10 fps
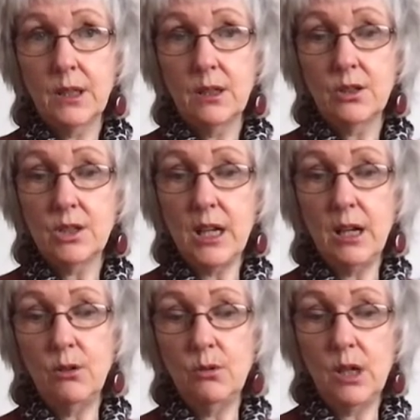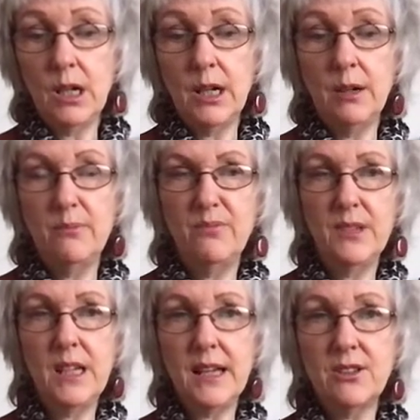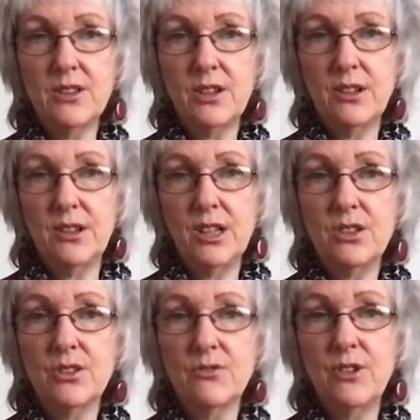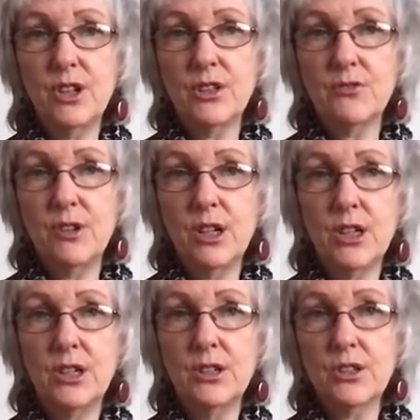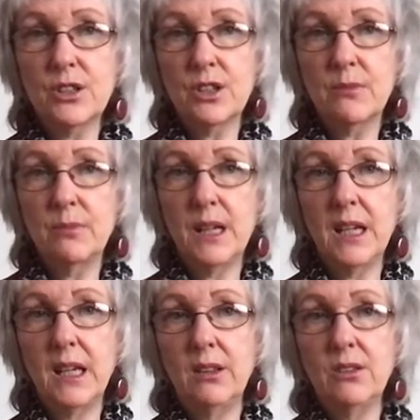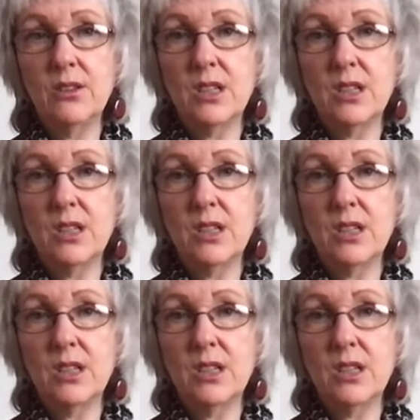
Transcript: So, this first verse begins,